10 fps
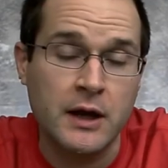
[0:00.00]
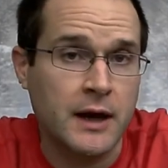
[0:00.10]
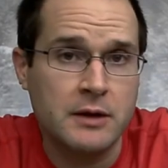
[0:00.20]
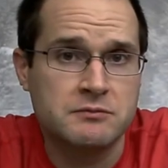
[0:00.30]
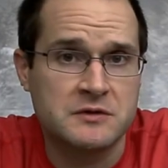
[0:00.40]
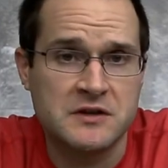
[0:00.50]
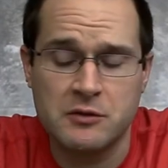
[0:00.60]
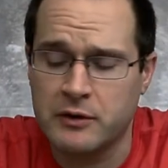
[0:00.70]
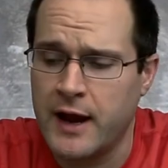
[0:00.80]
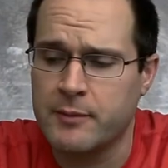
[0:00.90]
and seeing
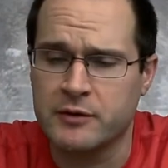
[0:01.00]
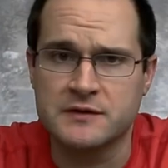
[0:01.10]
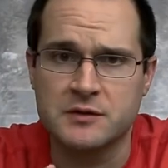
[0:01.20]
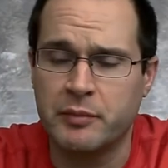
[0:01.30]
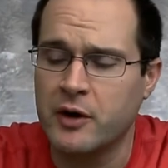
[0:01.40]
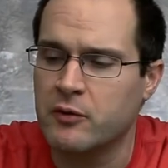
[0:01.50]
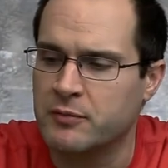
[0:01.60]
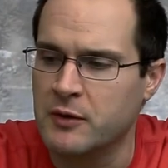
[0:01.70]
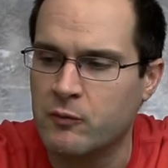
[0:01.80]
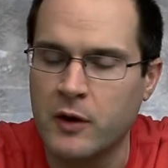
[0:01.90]
what happens. So bear with
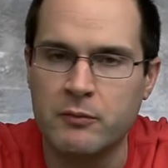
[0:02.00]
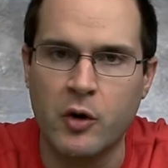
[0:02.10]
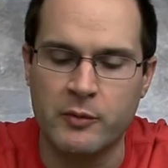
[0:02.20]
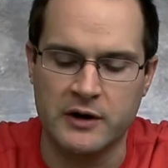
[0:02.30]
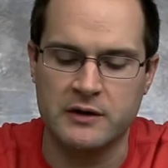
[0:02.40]
me one moment.